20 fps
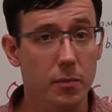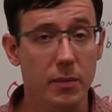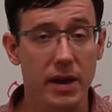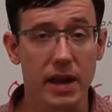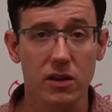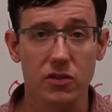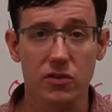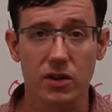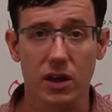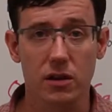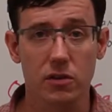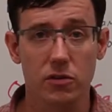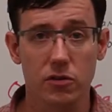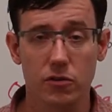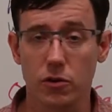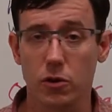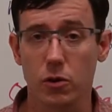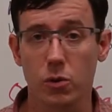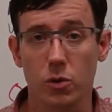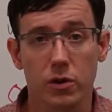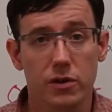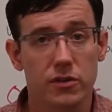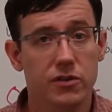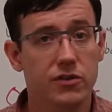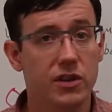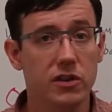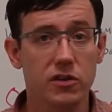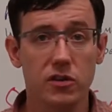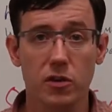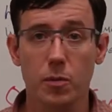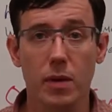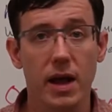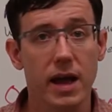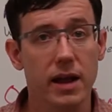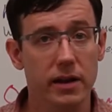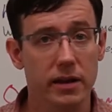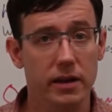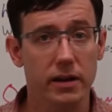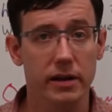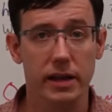it makes sense to
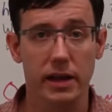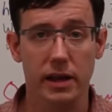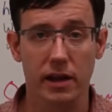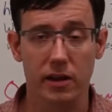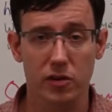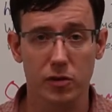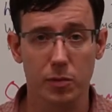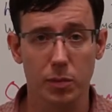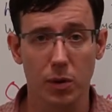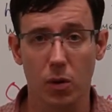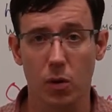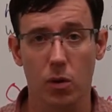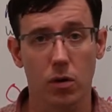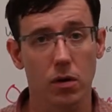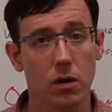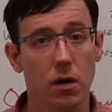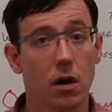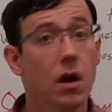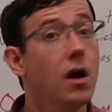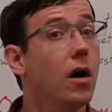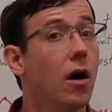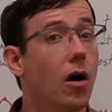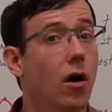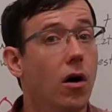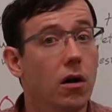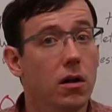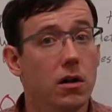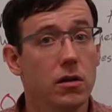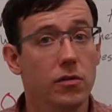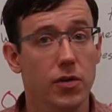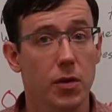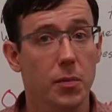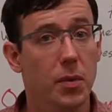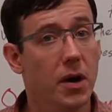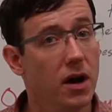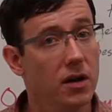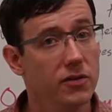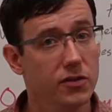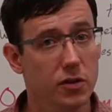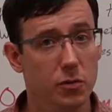systematically explore all of the
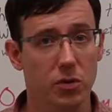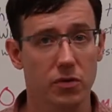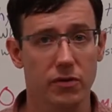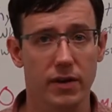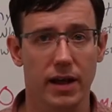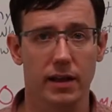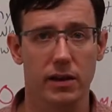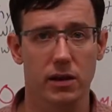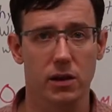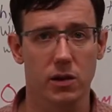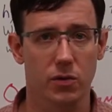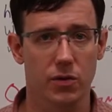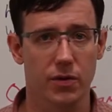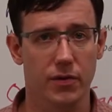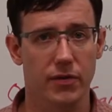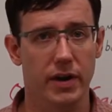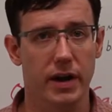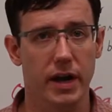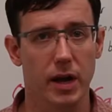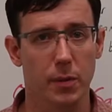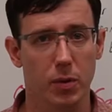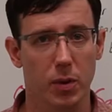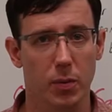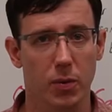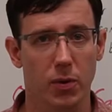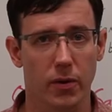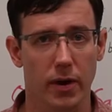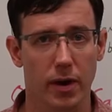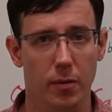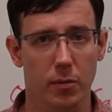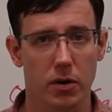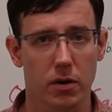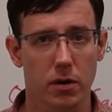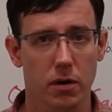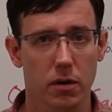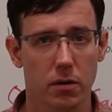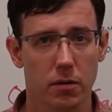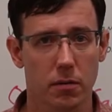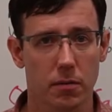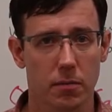possible values of a
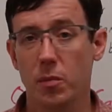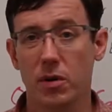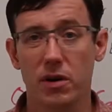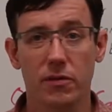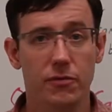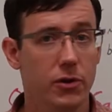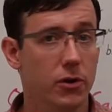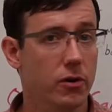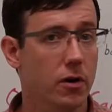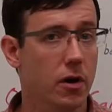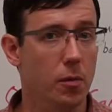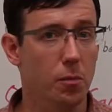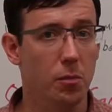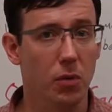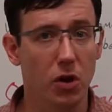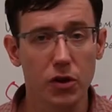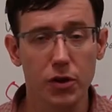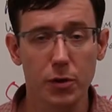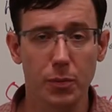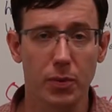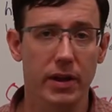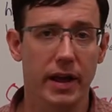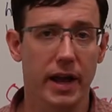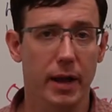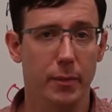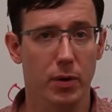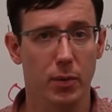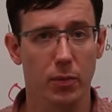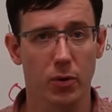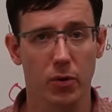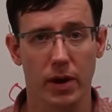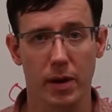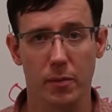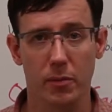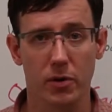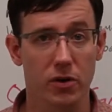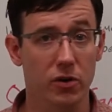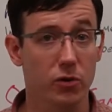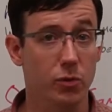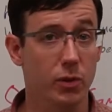hyperparameter, but if there are multiple
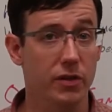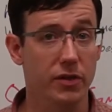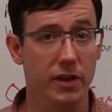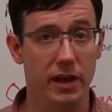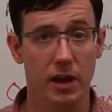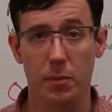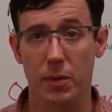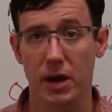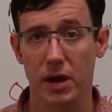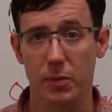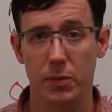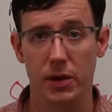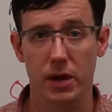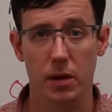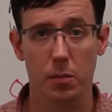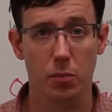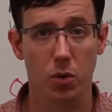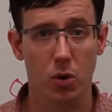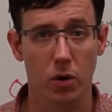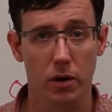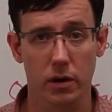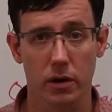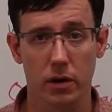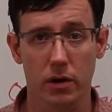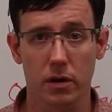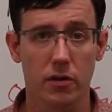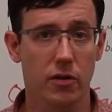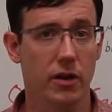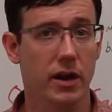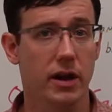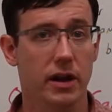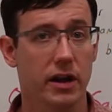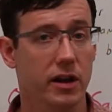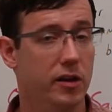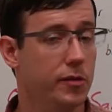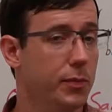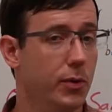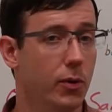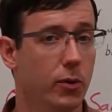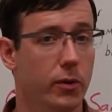hyperparameters we think might be important, then
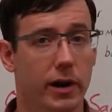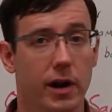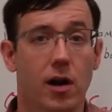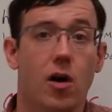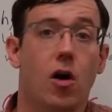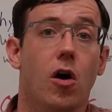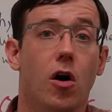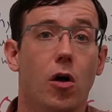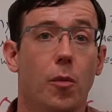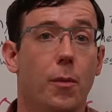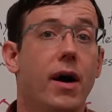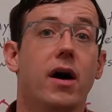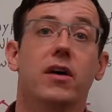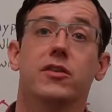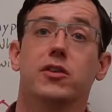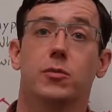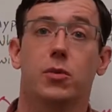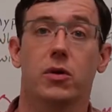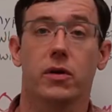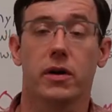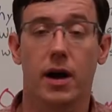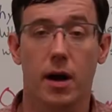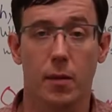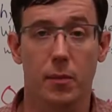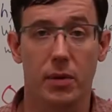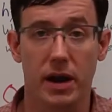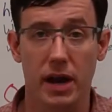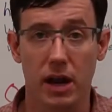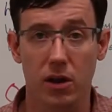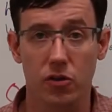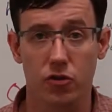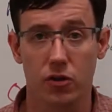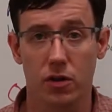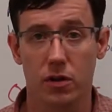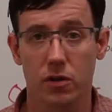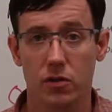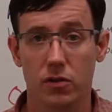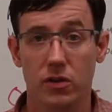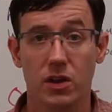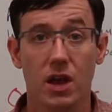exploring all possible
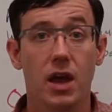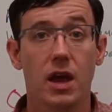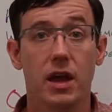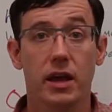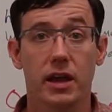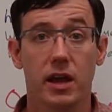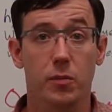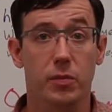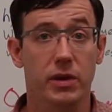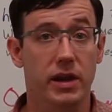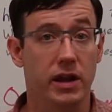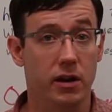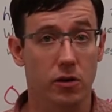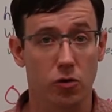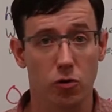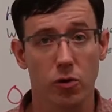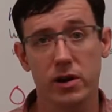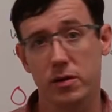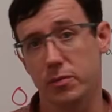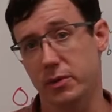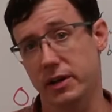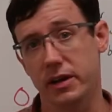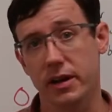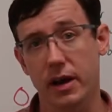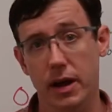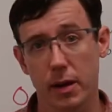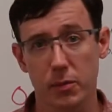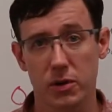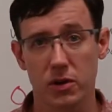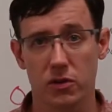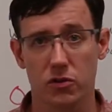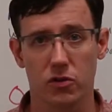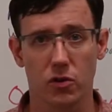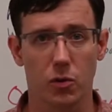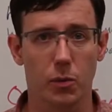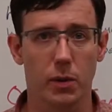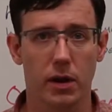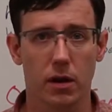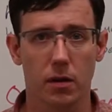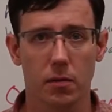combinations can be incredibly
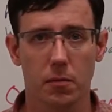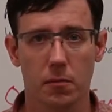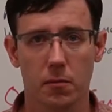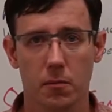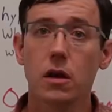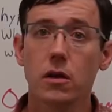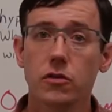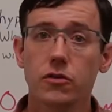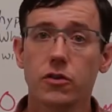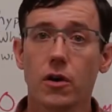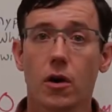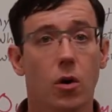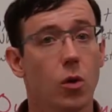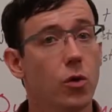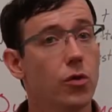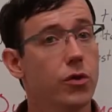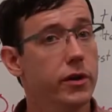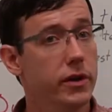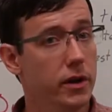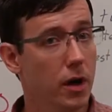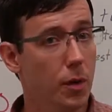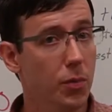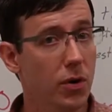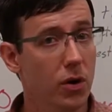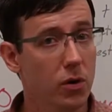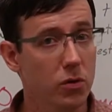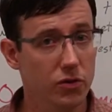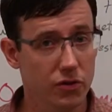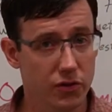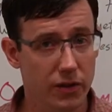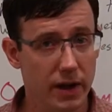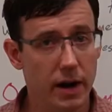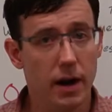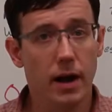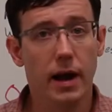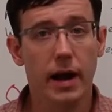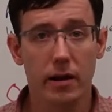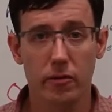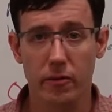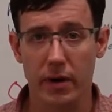time-consuming. So the approach that
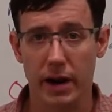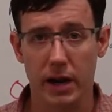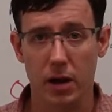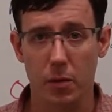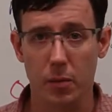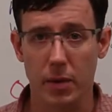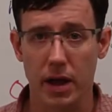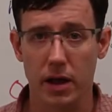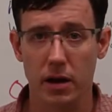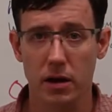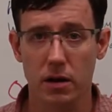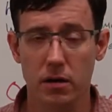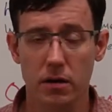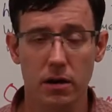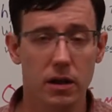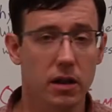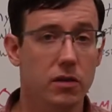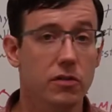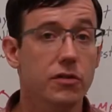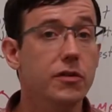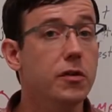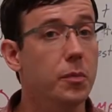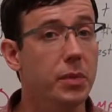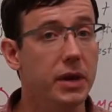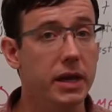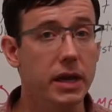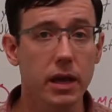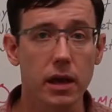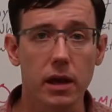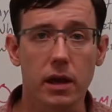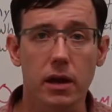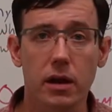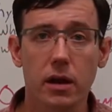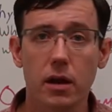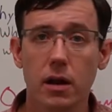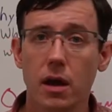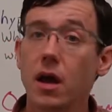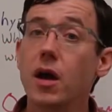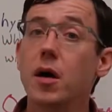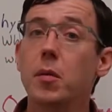I recommend is to
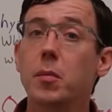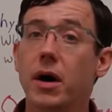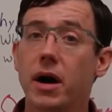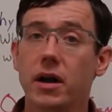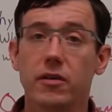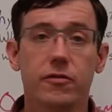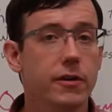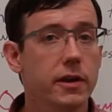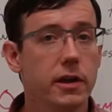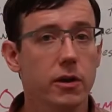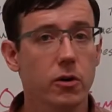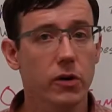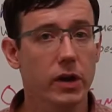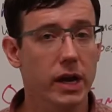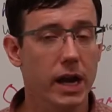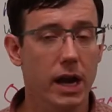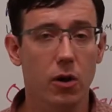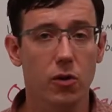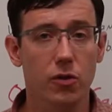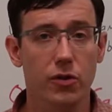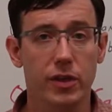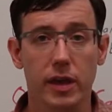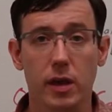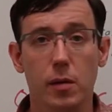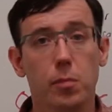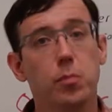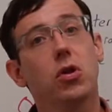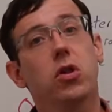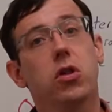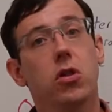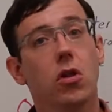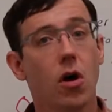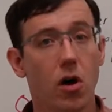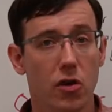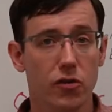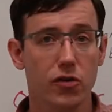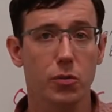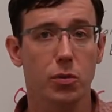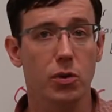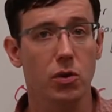begin by figuring out the
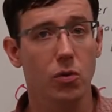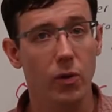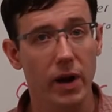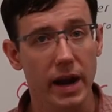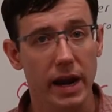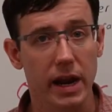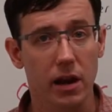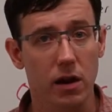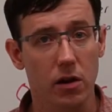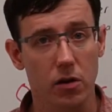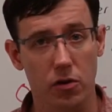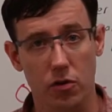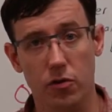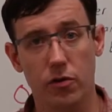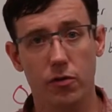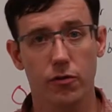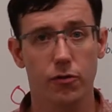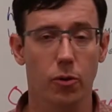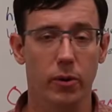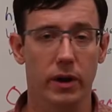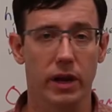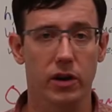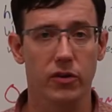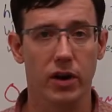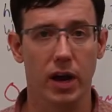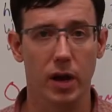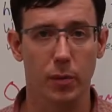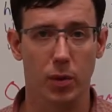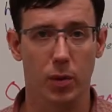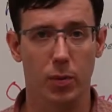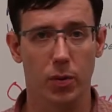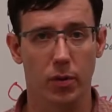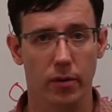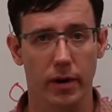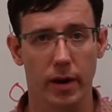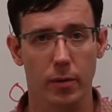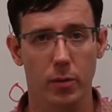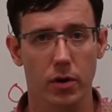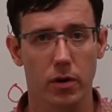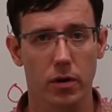plausible range for each
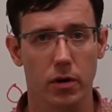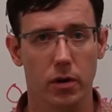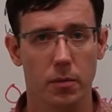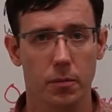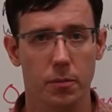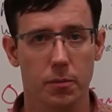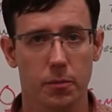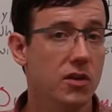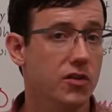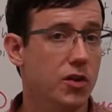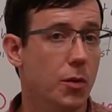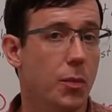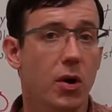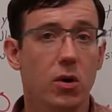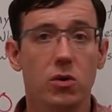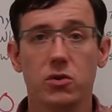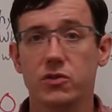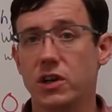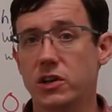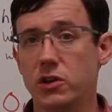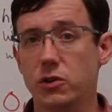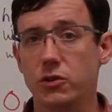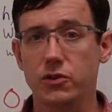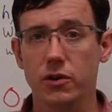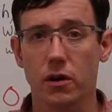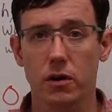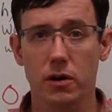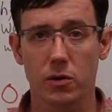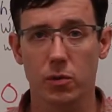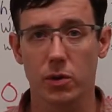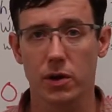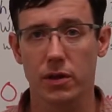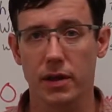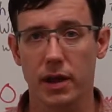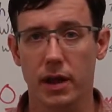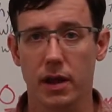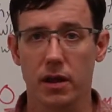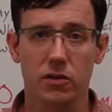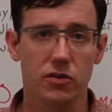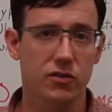hyperparameter. Suppose that you started with
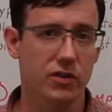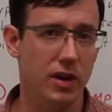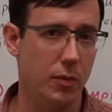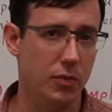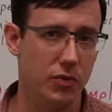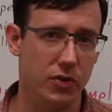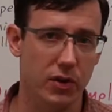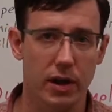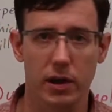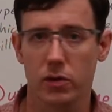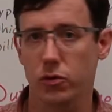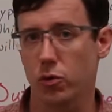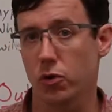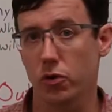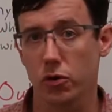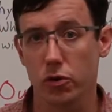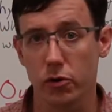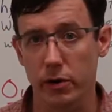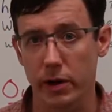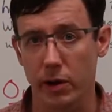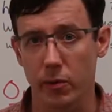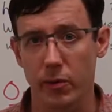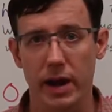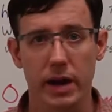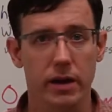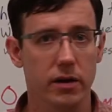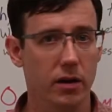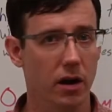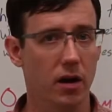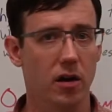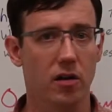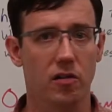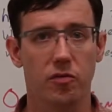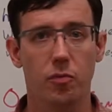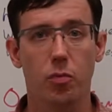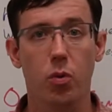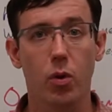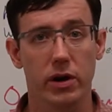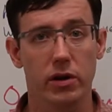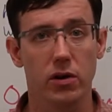a step size or learning rate
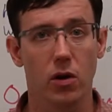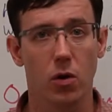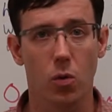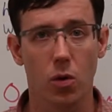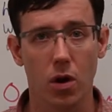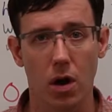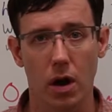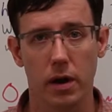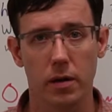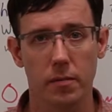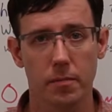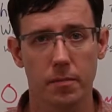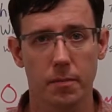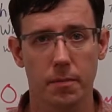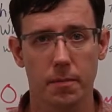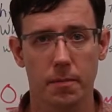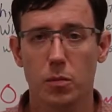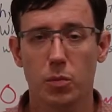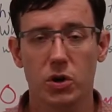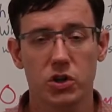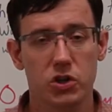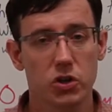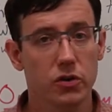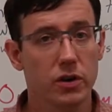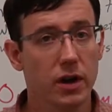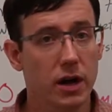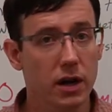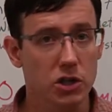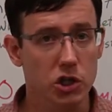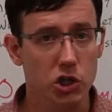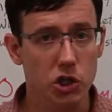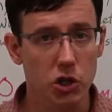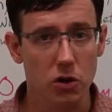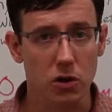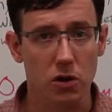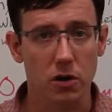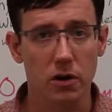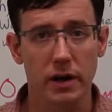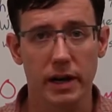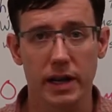of 0.01, but you're not
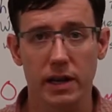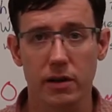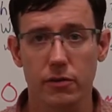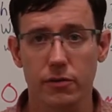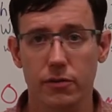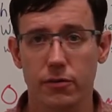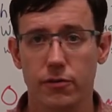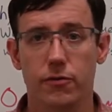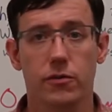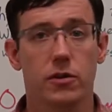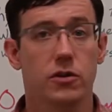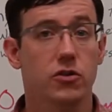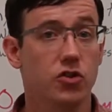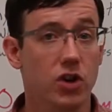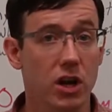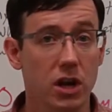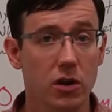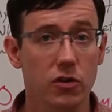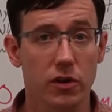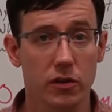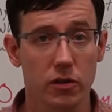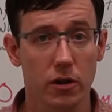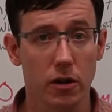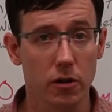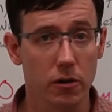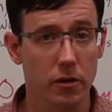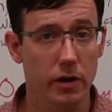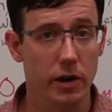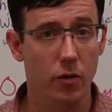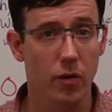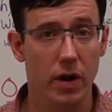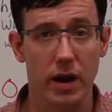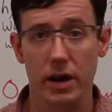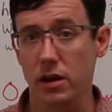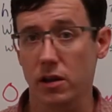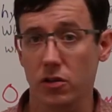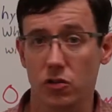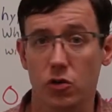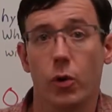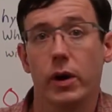sure if changing the learning rate
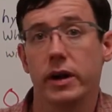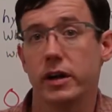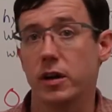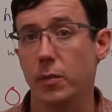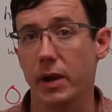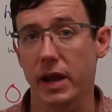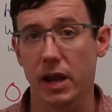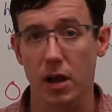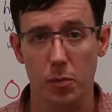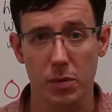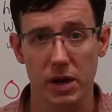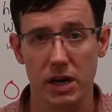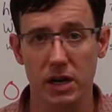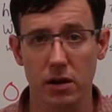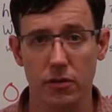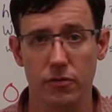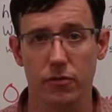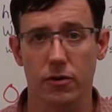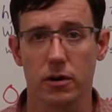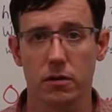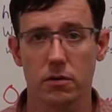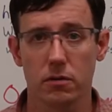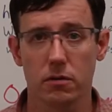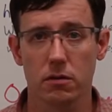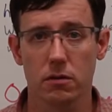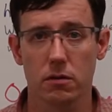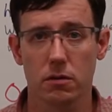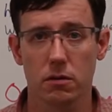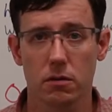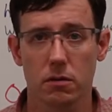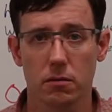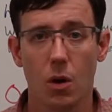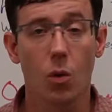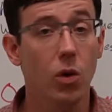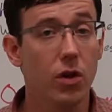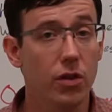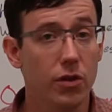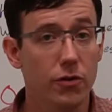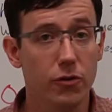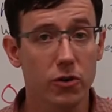is going to make a big difference?
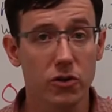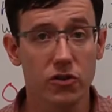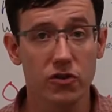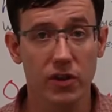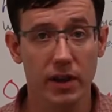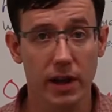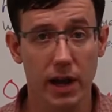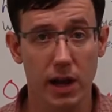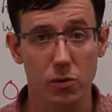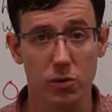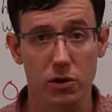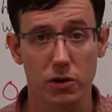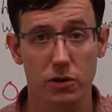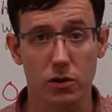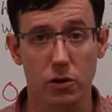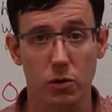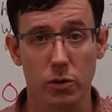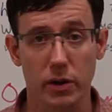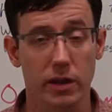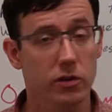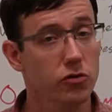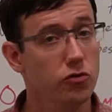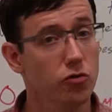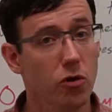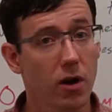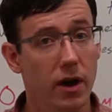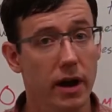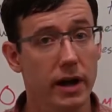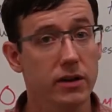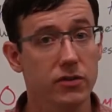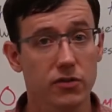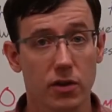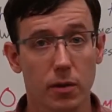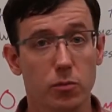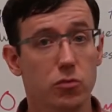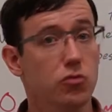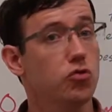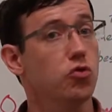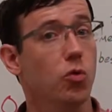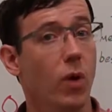Well, the first thing I would do is try
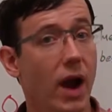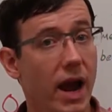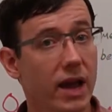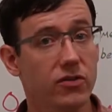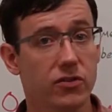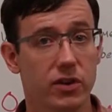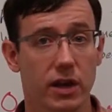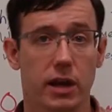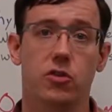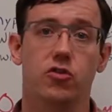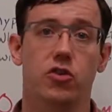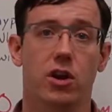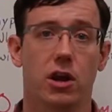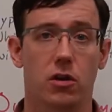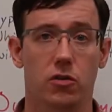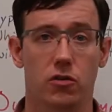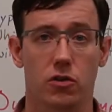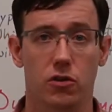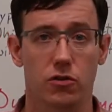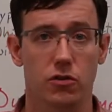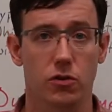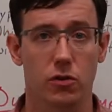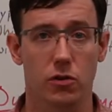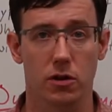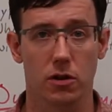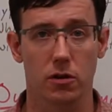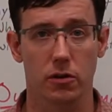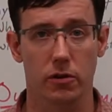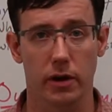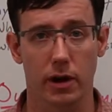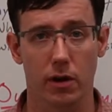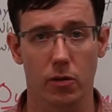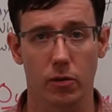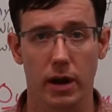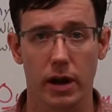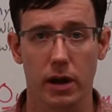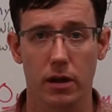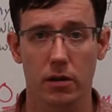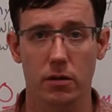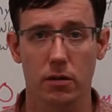some drastic changes to the learning
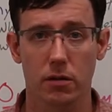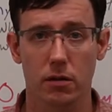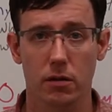rate.